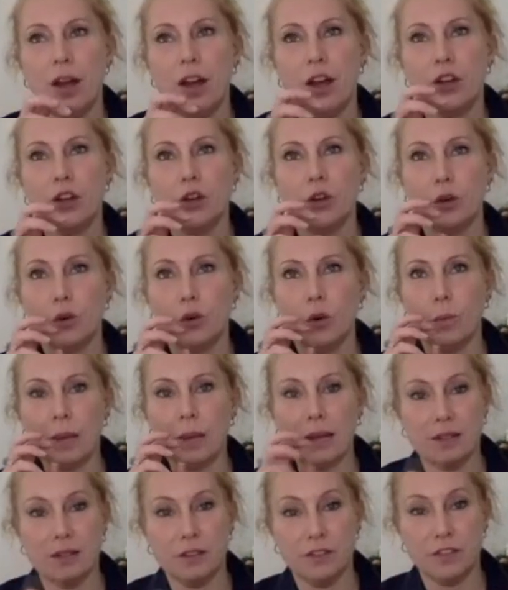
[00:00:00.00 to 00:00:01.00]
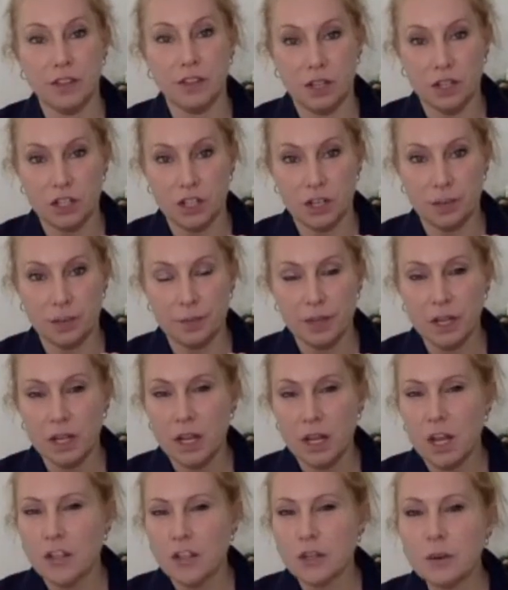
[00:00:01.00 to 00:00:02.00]
your piece of furniture.
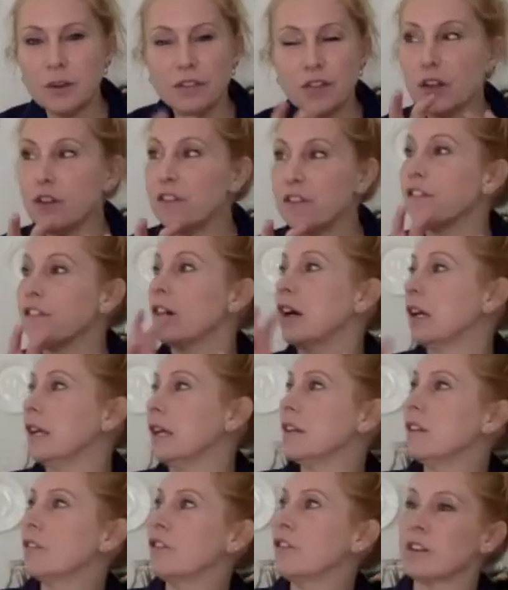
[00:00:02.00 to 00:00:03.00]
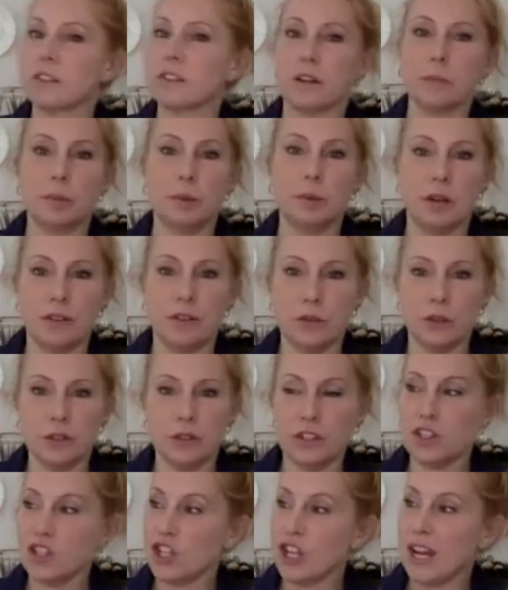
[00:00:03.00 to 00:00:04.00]
So if you find, for example, I've got
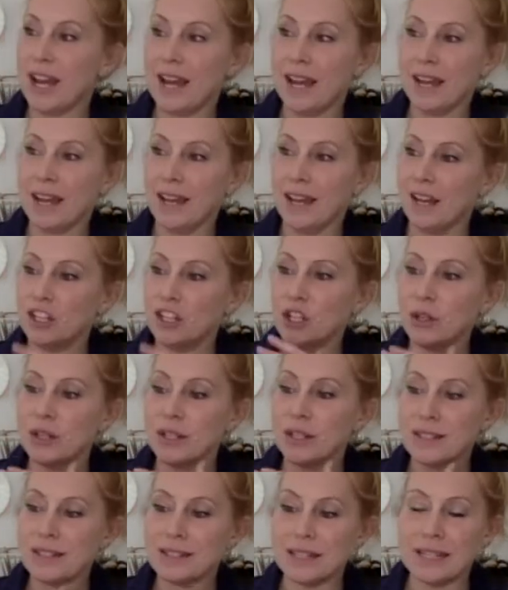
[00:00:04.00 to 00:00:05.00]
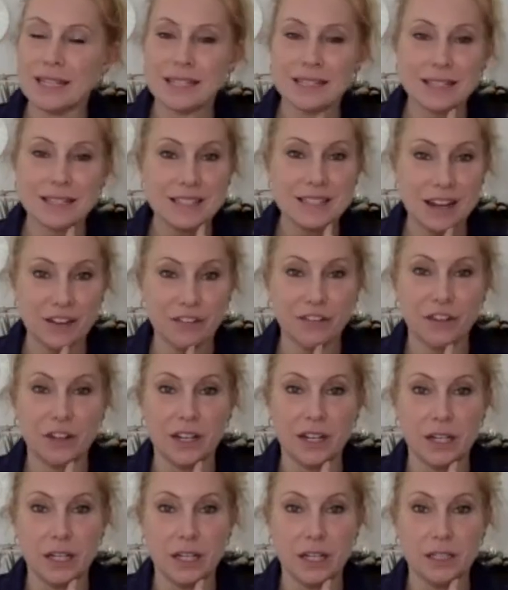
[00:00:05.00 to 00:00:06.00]
this chair here and you can see it's
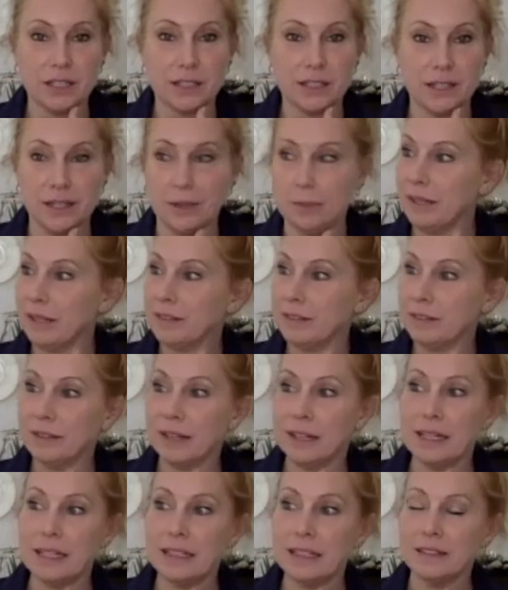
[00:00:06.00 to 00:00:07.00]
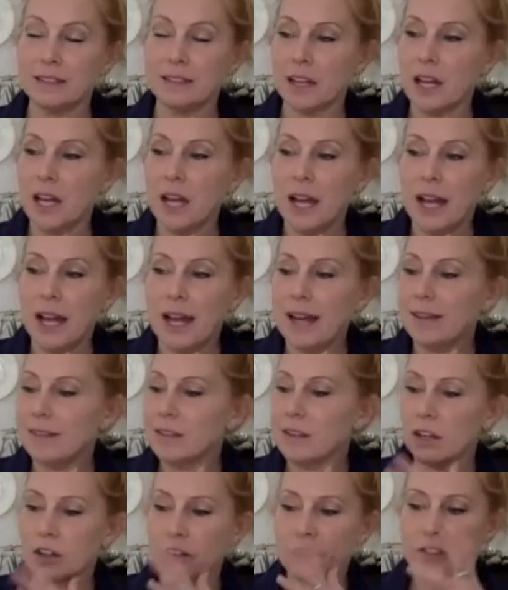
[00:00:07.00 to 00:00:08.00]
definitely seen better days. It's
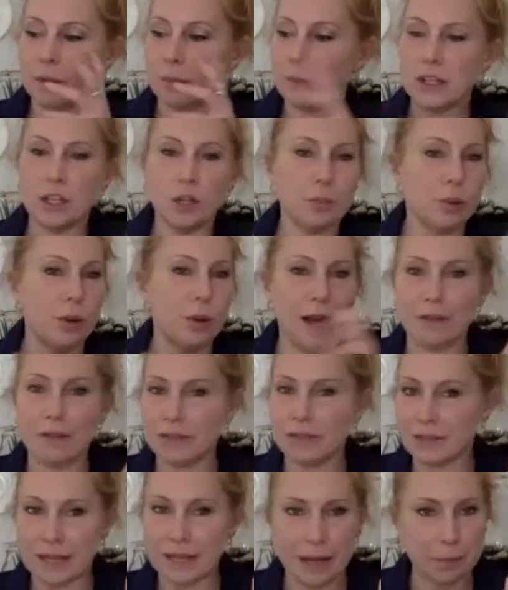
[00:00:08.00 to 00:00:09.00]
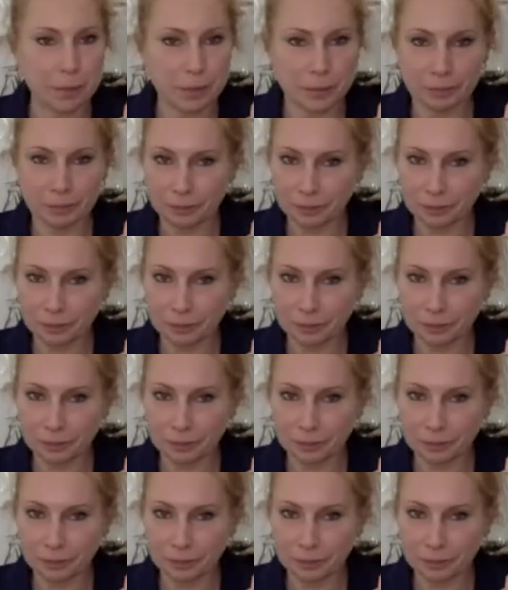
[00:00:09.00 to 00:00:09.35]
kind of something you pull out of skip.